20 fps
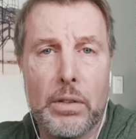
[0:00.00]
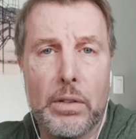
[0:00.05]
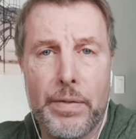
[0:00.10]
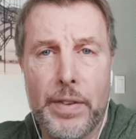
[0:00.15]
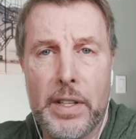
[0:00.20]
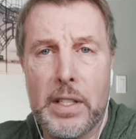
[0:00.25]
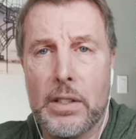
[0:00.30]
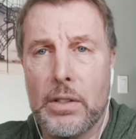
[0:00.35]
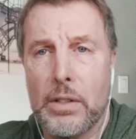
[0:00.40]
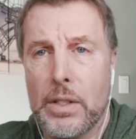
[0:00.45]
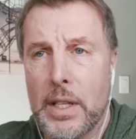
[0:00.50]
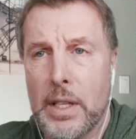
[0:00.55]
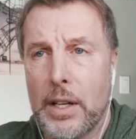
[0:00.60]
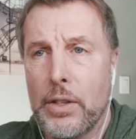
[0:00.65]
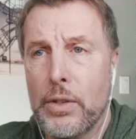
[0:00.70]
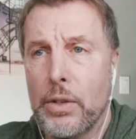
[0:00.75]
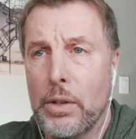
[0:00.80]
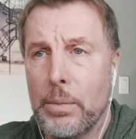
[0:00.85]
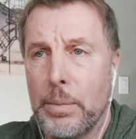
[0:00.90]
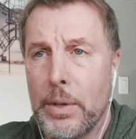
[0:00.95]
physical,
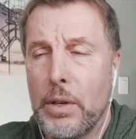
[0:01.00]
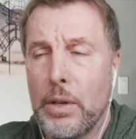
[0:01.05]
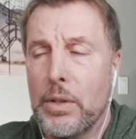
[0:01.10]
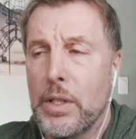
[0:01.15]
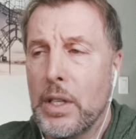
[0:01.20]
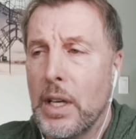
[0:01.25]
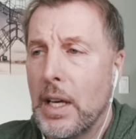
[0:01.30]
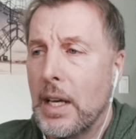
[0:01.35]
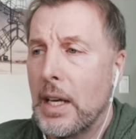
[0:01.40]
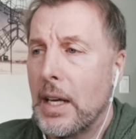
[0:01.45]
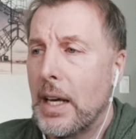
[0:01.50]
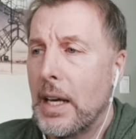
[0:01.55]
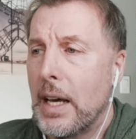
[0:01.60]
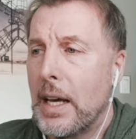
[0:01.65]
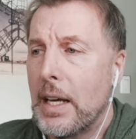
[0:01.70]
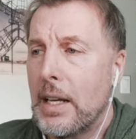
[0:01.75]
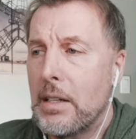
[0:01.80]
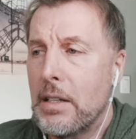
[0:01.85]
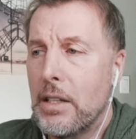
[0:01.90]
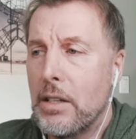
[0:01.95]
sexual abuse,
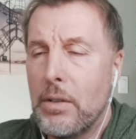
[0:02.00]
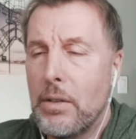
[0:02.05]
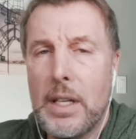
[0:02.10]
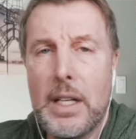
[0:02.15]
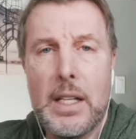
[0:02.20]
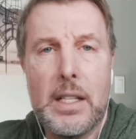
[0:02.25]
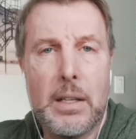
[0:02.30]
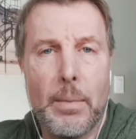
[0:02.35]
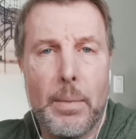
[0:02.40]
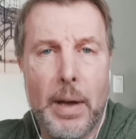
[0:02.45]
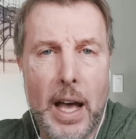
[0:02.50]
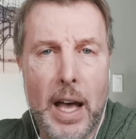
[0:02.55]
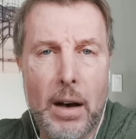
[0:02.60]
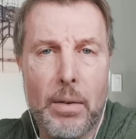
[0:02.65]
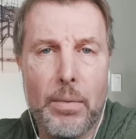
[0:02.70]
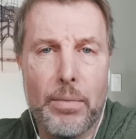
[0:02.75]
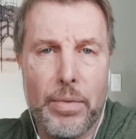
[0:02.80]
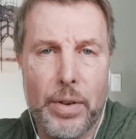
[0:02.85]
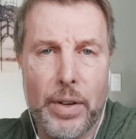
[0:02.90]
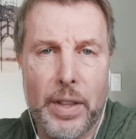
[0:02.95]
and you need some
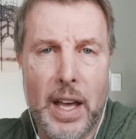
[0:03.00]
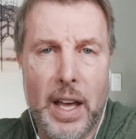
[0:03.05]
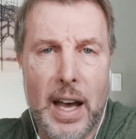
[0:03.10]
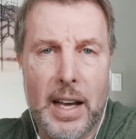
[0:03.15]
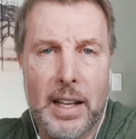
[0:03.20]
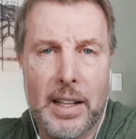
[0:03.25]
help for that.